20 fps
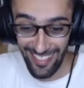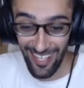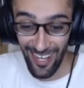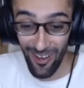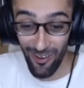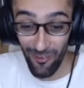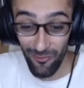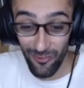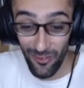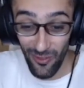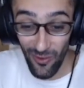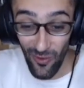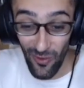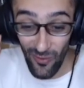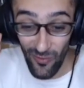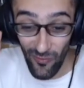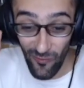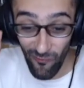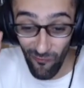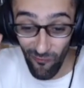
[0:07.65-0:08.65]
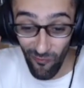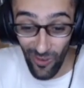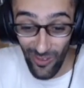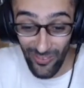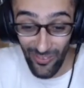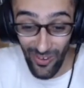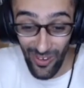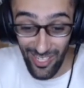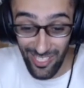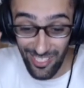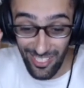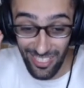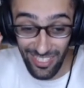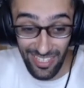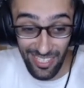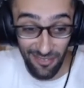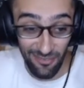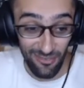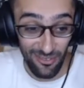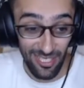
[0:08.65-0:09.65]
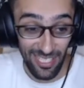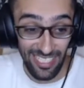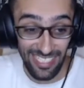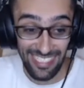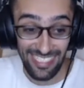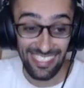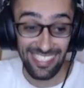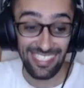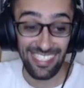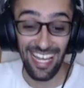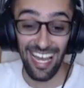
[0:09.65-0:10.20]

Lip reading: After 100 defeats,